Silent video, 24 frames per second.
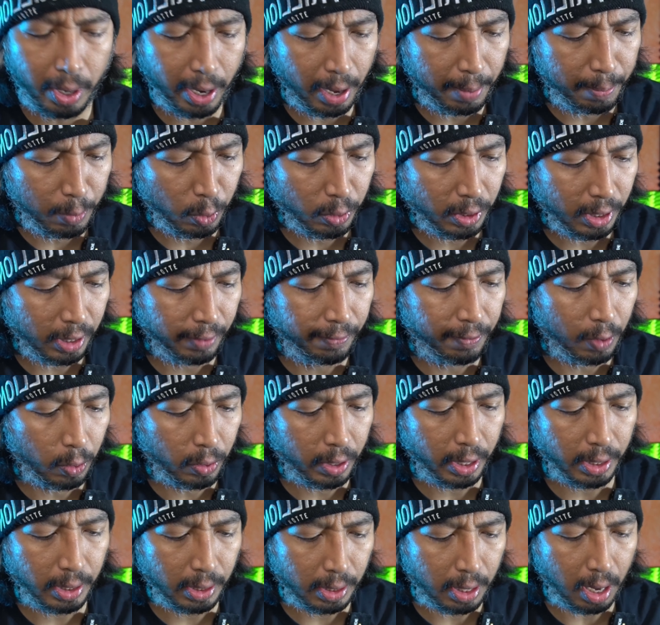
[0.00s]
I'm mostly
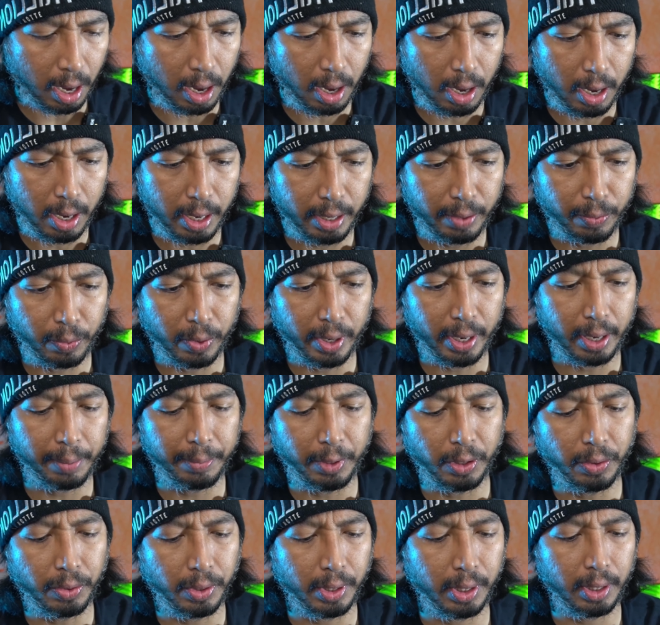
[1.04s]
focused on when I'm
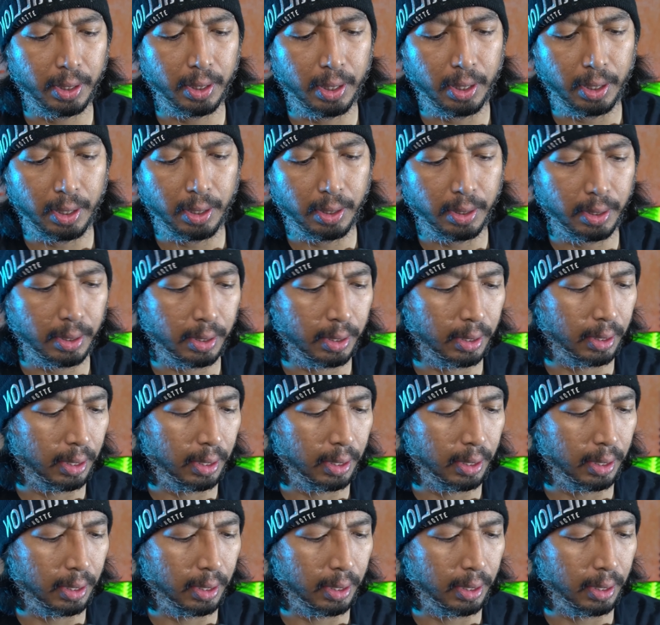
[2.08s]
using these